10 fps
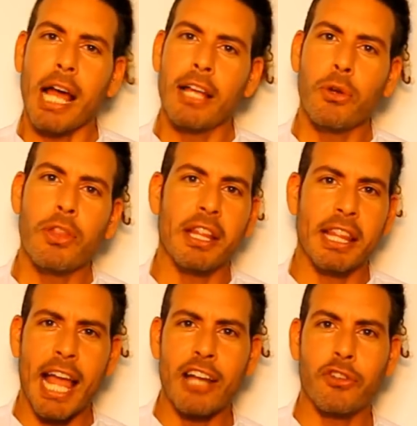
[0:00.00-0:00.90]
I know that
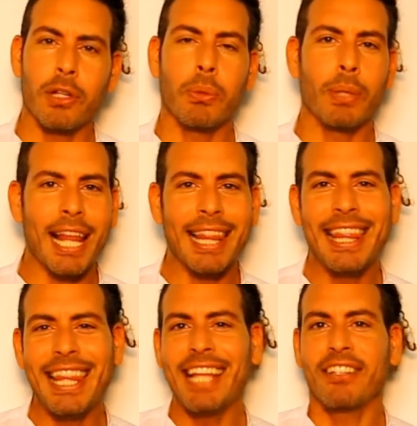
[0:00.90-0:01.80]
naturally when I
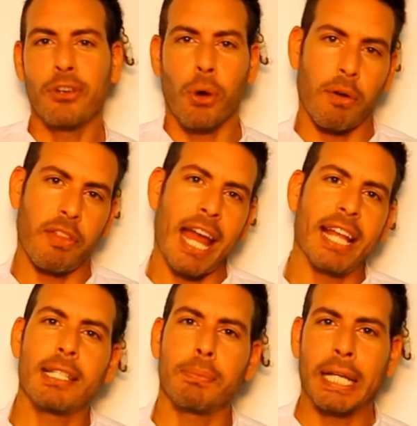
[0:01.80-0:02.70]
let go of that
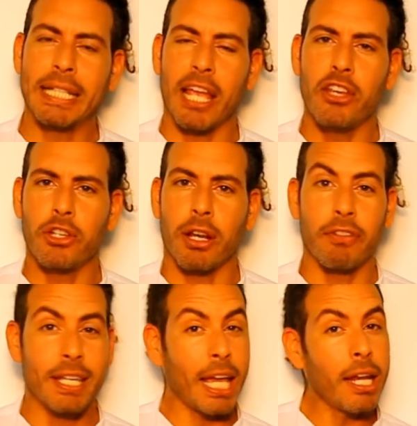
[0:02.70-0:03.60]
expectation
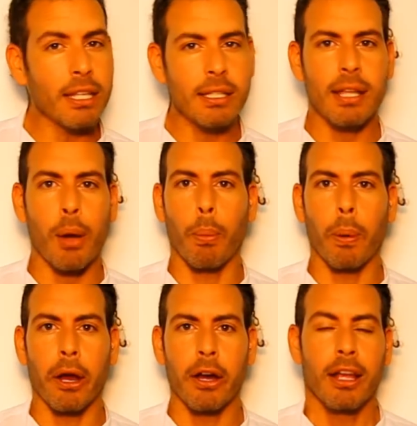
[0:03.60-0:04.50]
of getting
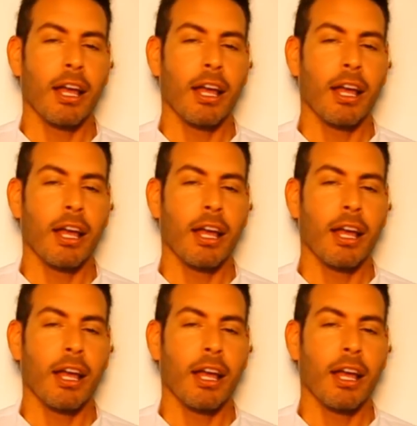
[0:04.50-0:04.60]
somewhere,